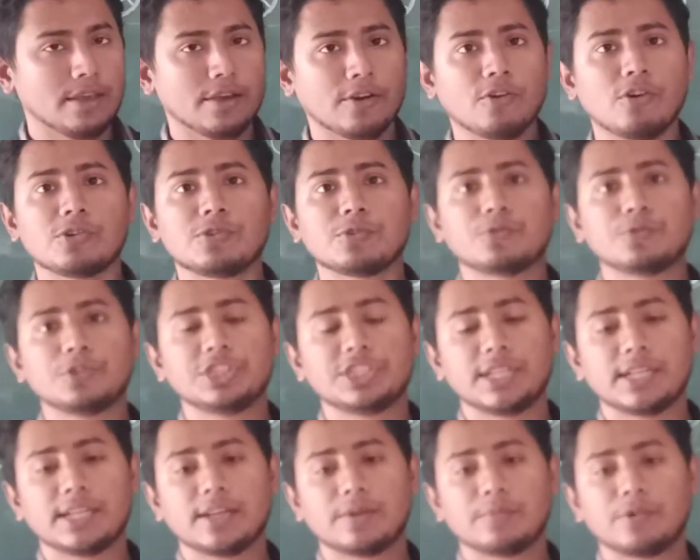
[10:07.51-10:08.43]
Go to
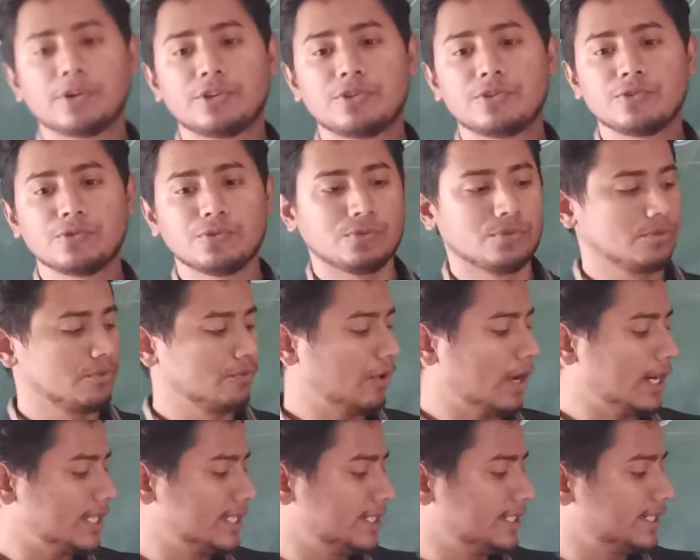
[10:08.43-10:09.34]
question number 2.
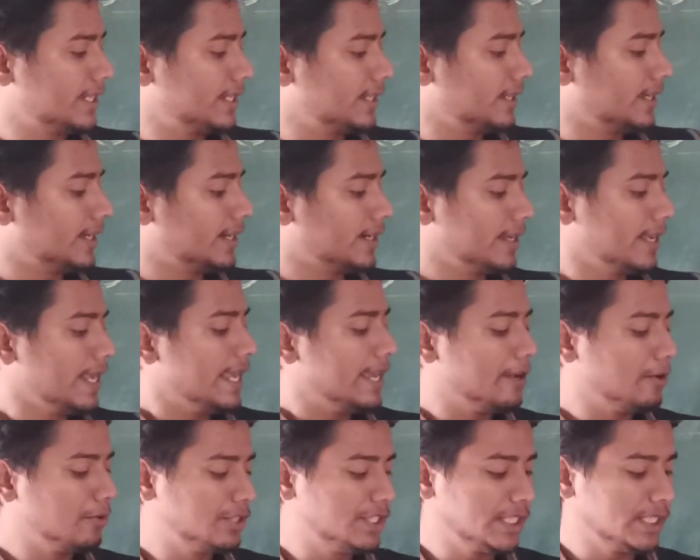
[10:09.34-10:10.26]
What is written here?
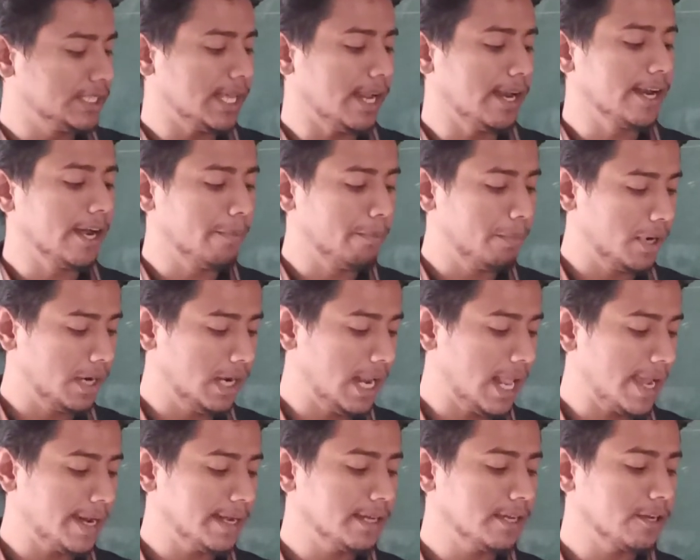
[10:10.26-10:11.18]
Using the number
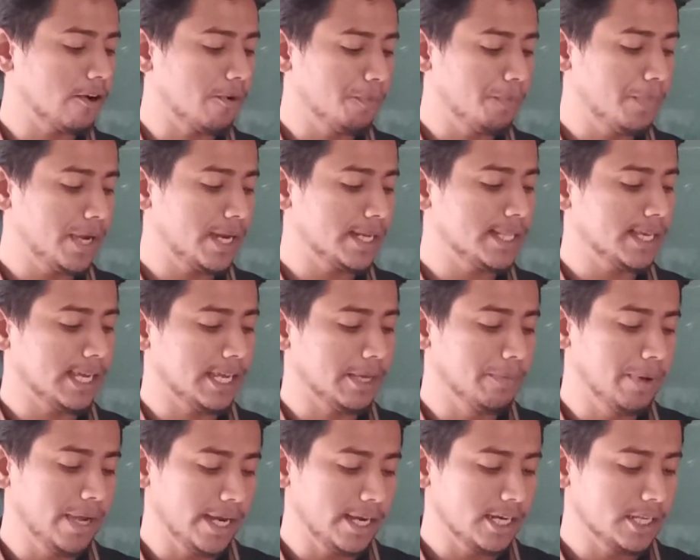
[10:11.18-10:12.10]
line, compare the
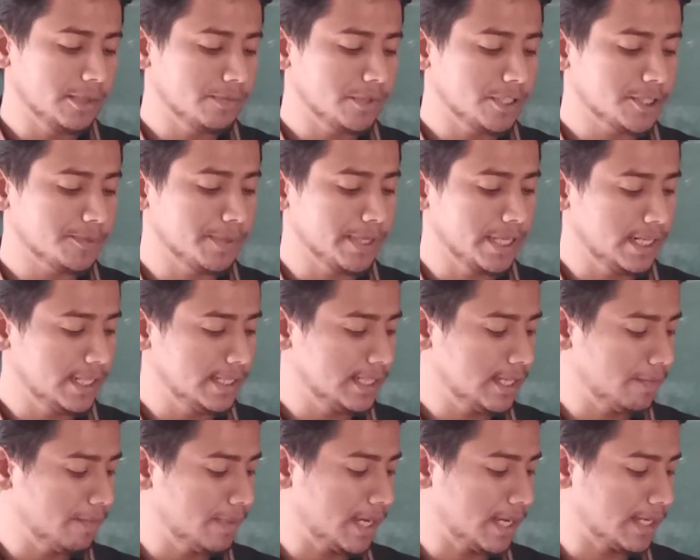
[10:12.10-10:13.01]
given numbers, fill in
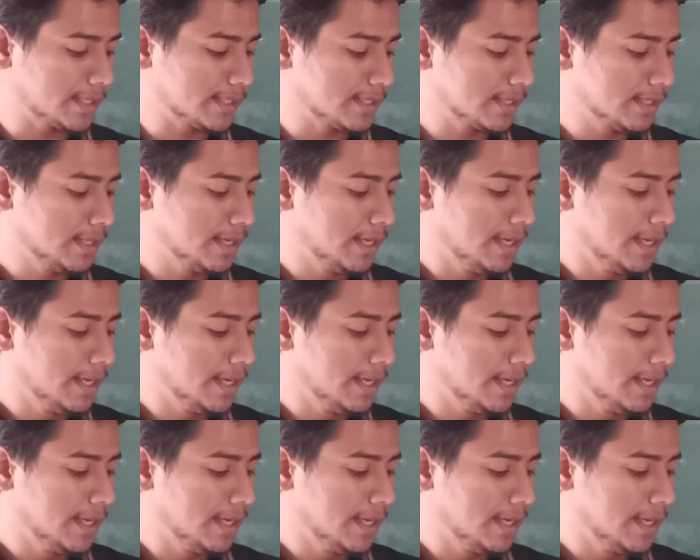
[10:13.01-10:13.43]
the blanks.